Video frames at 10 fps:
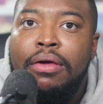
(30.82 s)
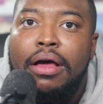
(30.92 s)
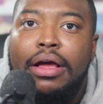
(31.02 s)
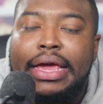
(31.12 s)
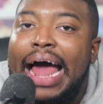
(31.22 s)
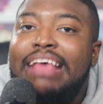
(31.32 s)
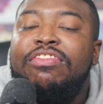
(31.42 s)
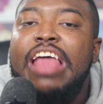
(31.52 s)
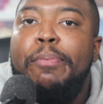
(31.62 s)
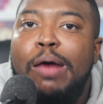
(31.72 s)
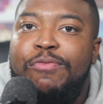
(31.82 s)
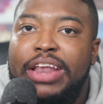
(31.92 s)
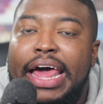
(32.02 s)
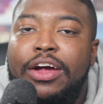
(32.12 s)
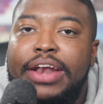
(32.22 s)
Can I step up for
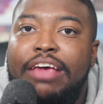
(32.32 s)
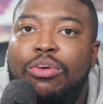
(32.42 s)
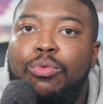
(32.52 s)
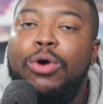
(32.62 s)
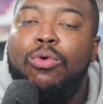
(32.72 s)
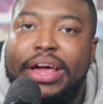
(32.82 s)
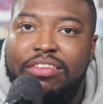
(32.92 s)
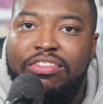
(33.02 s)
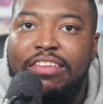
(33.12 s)
Laker Nation real quick and say